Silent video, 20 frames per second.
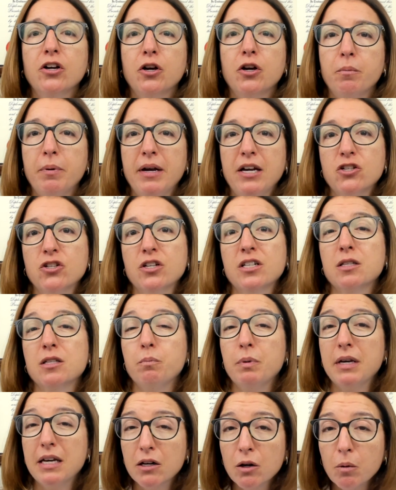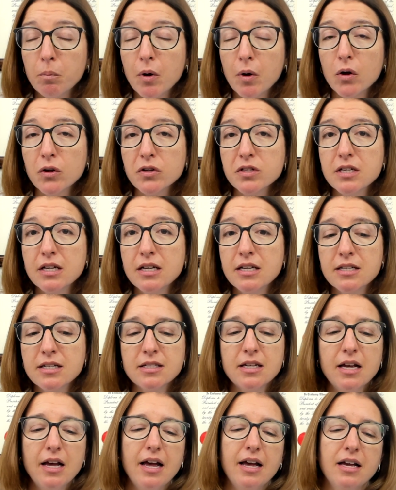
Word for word: your patient's pedal pulses,